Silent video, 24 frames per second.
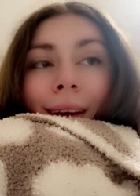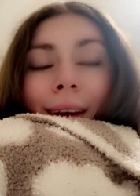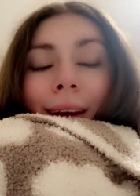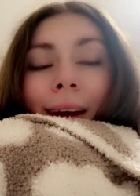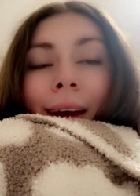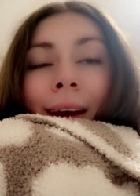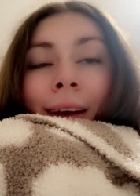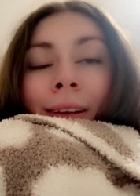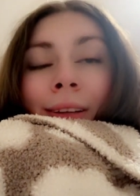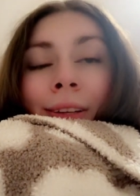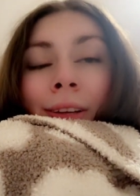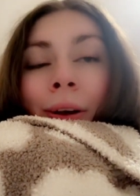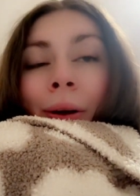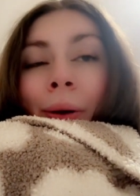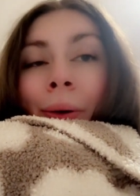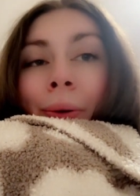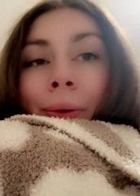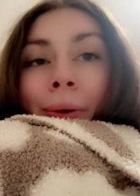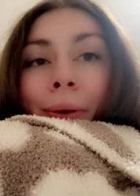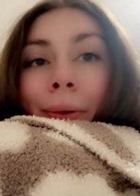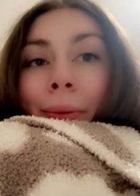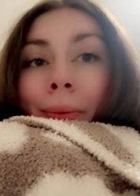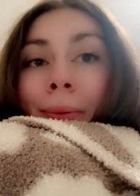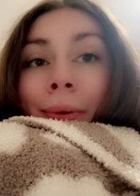I know
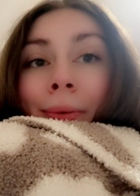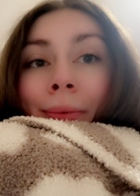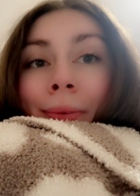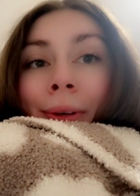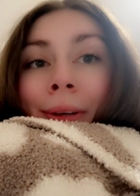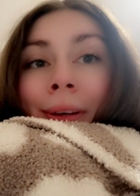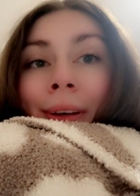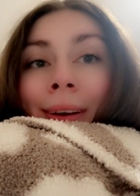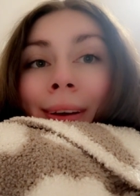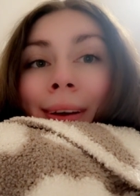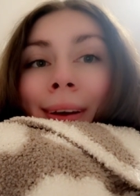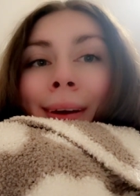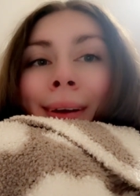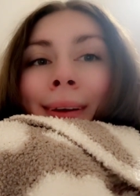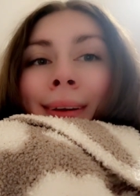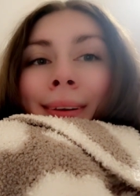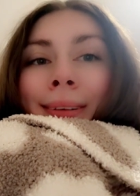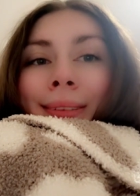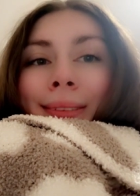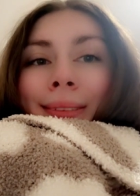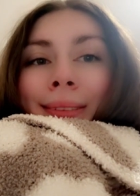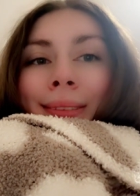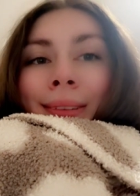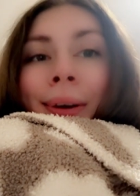no one really
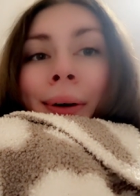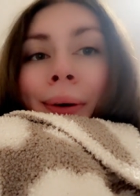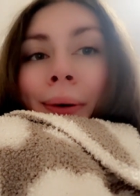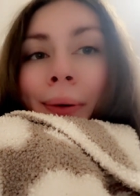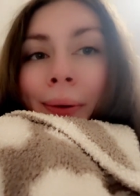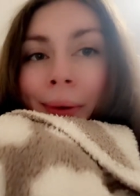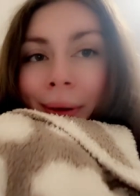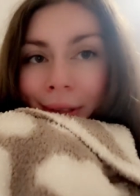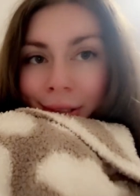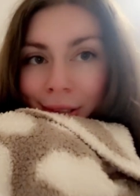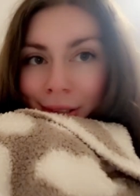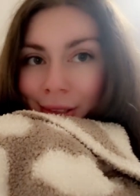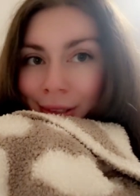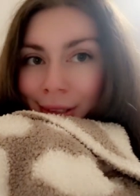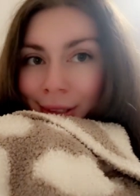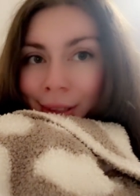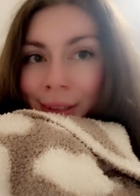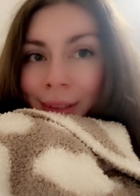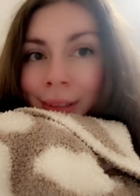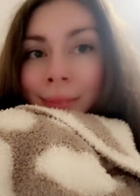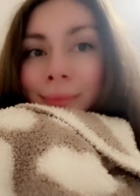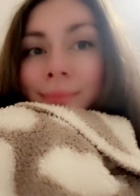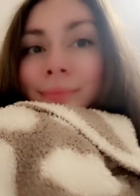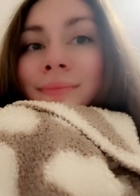cares, so we're just
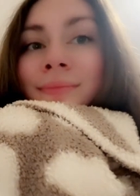gonna